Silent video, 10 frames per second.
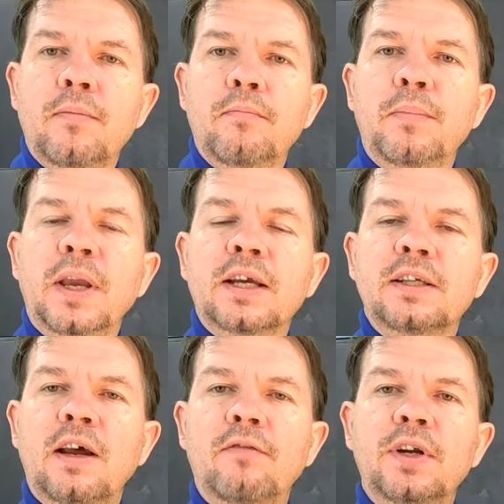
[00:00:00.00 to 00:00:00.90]
because
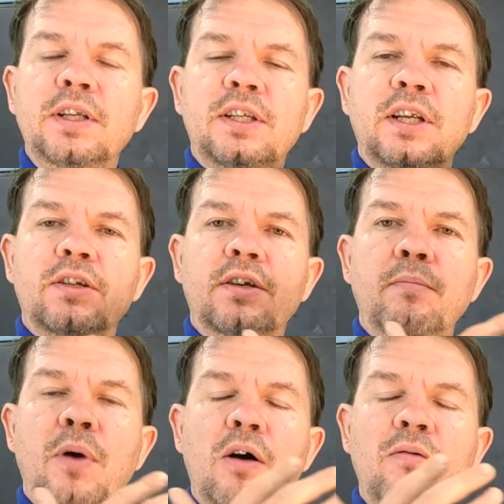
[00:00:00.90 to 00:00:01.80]
every
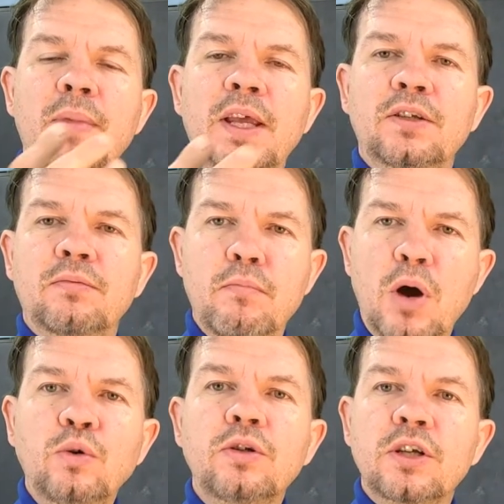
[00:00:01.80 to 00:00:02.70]
system omits
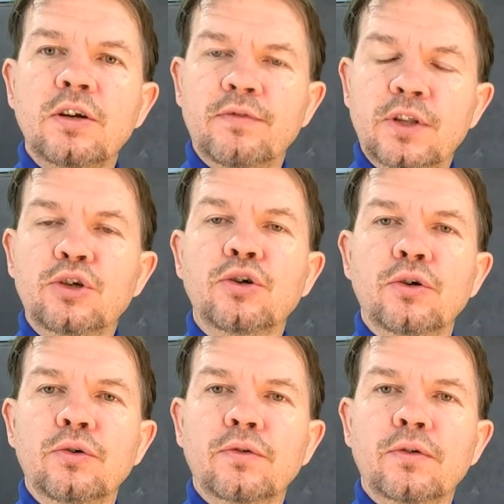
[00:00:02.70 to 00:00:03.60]
most of the
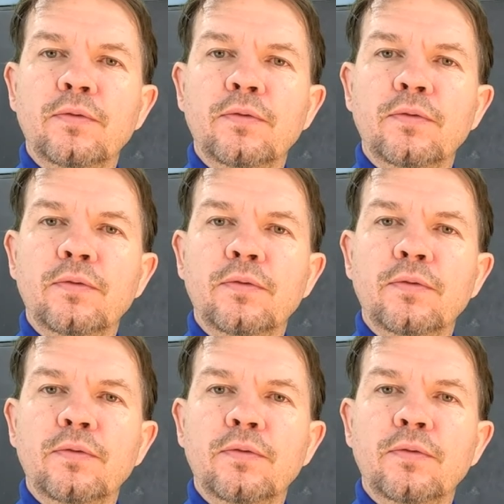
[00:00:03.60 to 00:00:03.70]
truth.